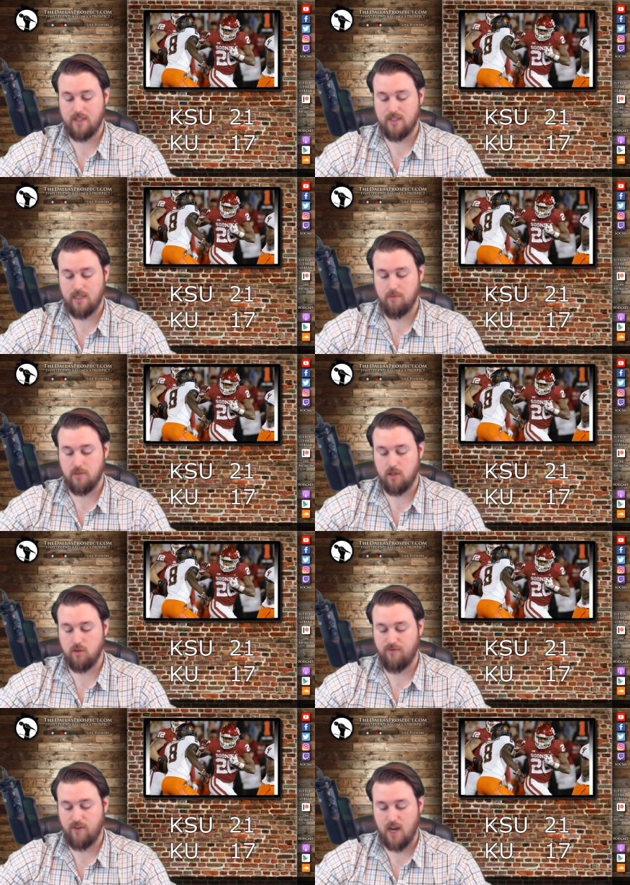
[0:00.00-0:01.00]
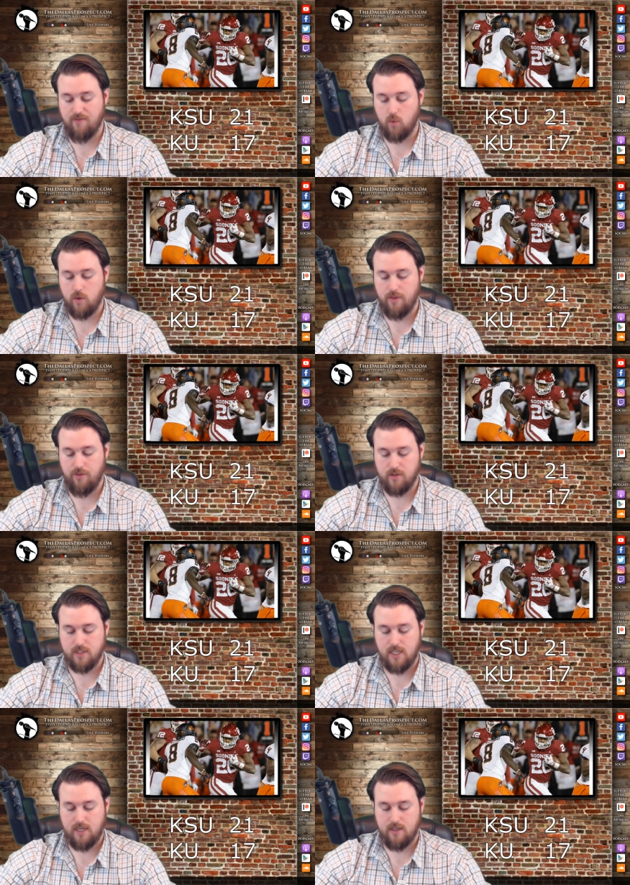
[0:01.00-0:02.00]
Sims, goes 5 for
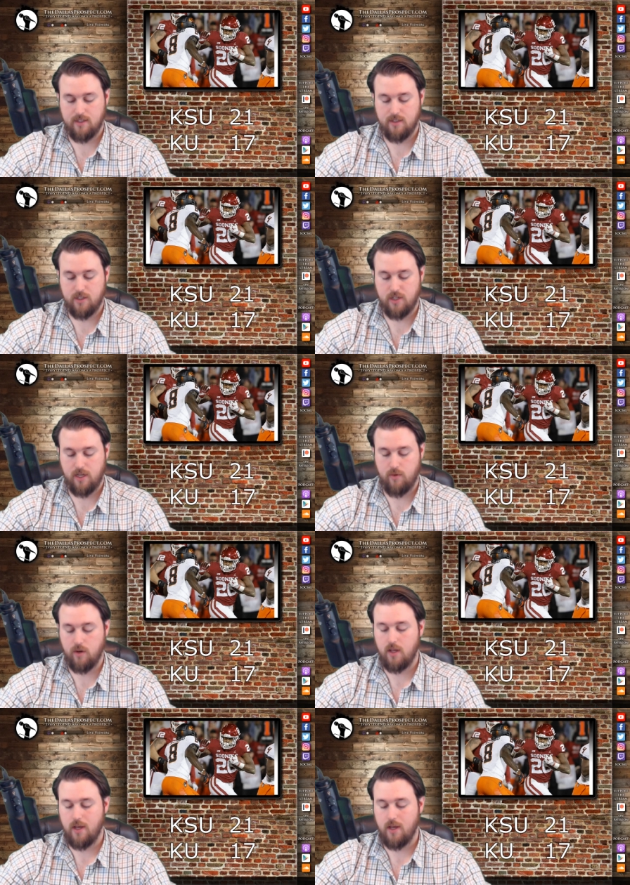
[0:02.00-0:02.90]
113 and a touchdown.